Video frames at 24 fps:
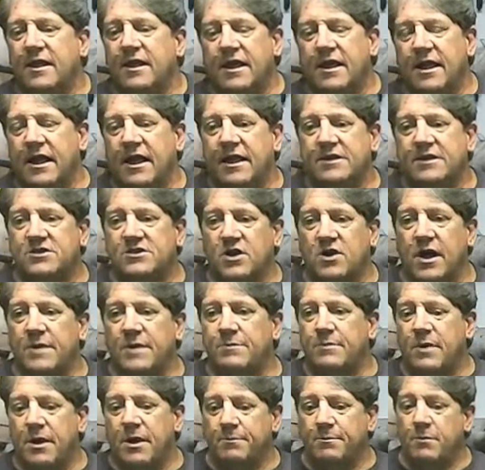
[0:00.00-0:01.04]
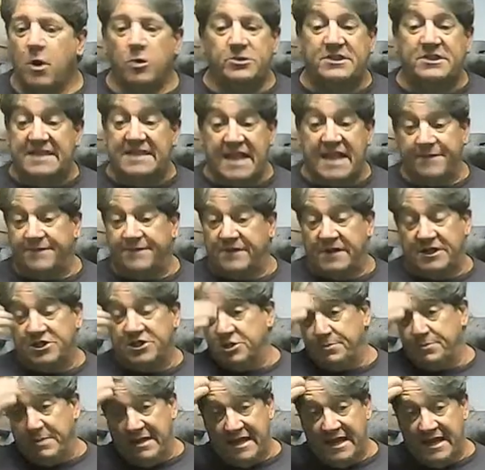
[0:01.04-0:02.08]
And so I most definitely
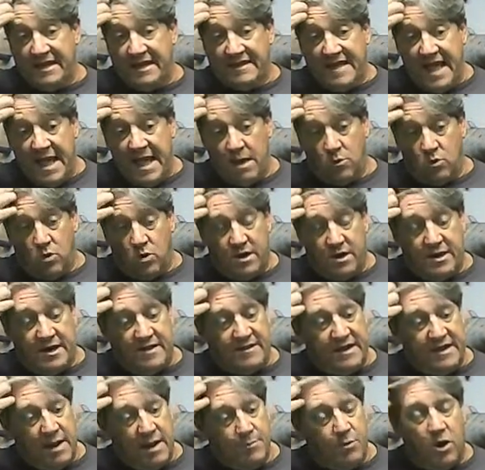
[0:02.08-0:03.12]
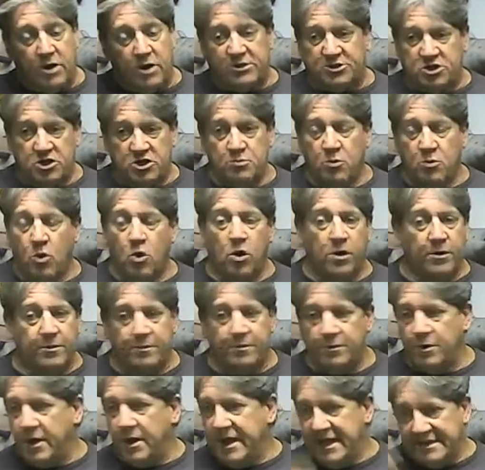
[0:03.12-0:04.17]
should be getting that one. And then I bought 2 more
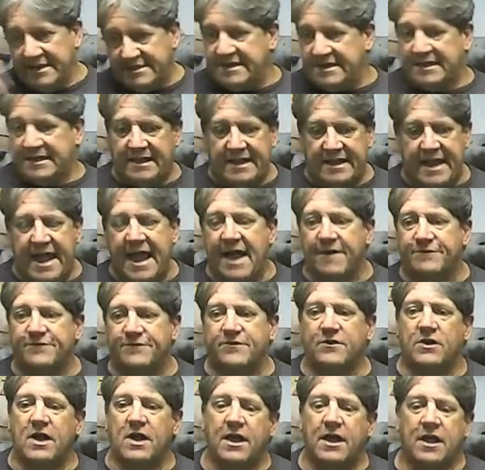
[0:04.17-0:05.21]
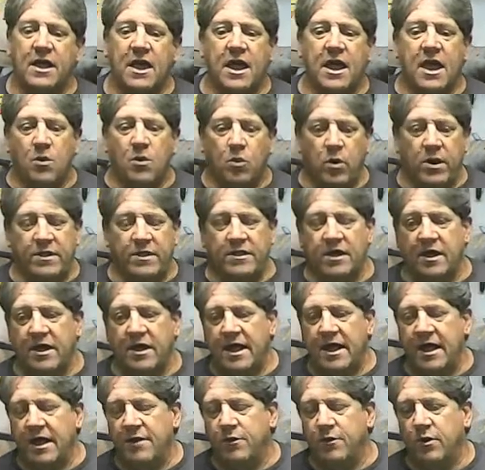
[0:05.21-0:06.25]
instantly after. When the
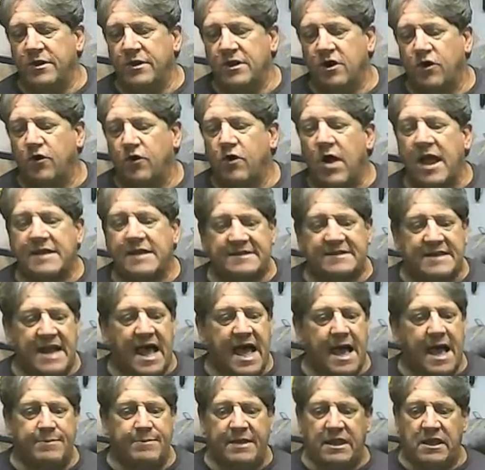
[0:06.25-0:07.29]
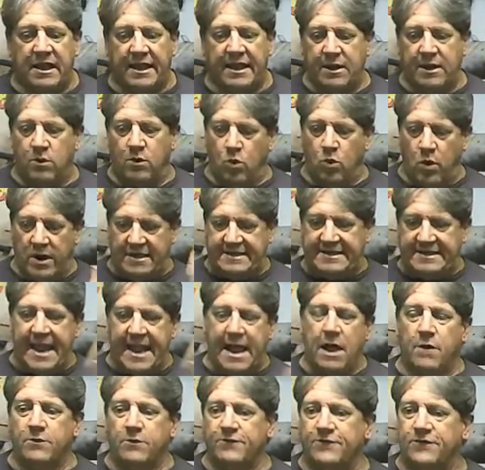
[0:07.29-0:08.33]
Horizon Hobby link went
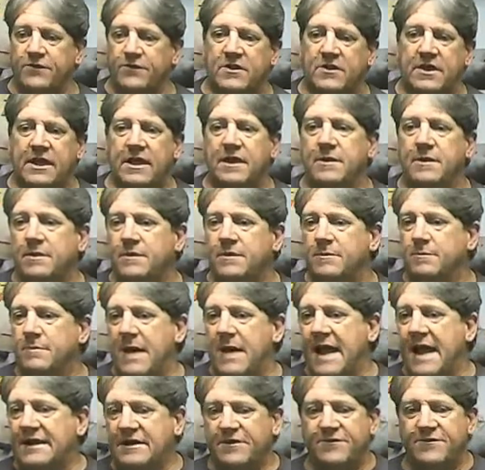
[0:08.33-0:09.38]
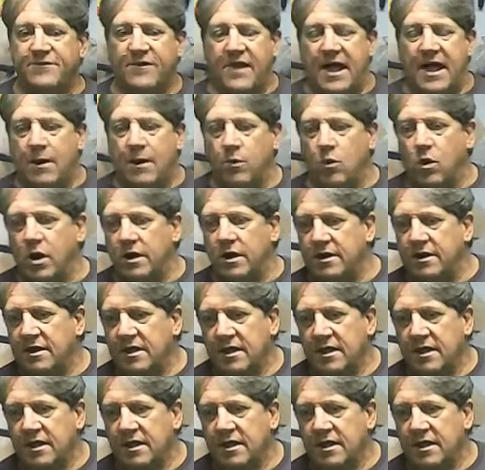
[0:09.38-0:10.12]
down for the Bind and Fly one,